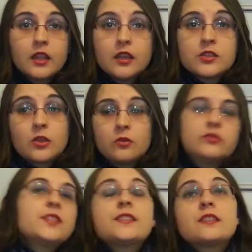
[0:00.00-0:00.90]
So
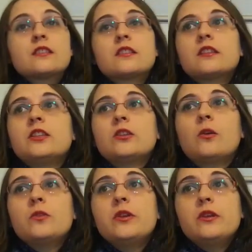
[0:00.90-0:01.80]
this is,
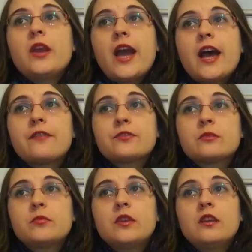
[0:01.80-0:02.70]
you have
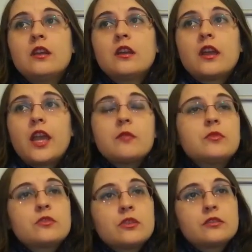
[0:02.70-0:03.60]
to be
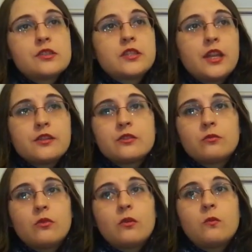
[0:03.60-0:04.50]
able to understand
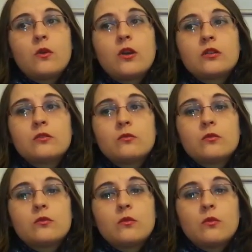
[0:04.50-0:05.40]

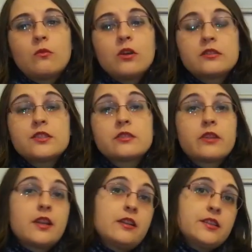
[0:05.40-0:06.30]
what is
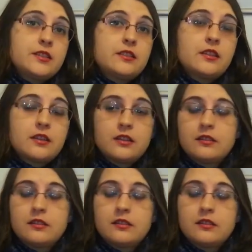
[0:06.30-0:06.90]
realistic